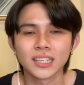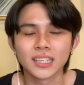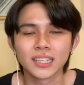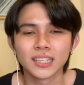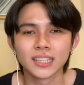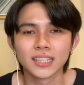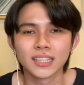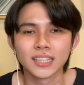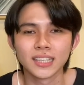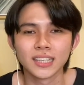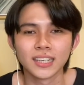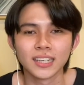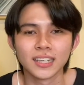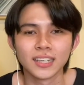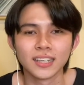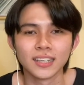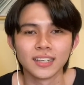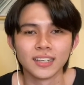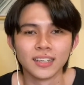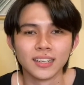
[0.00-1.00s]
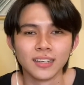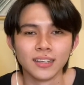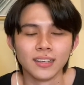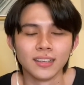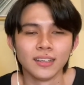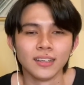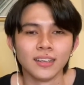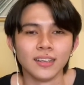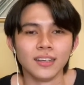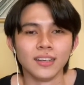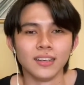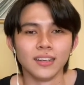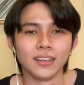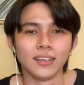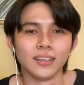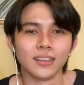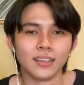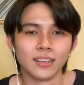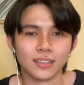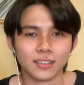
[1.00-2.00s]

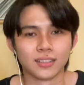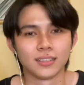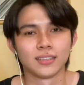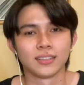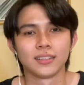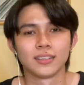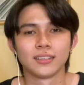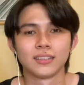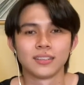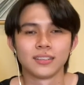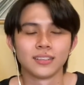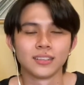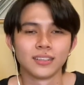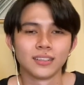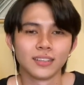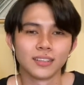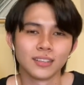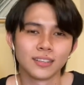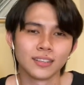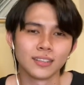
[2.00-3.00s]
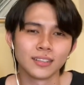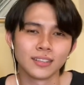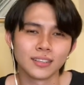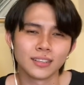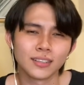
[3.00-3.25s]
[no speech]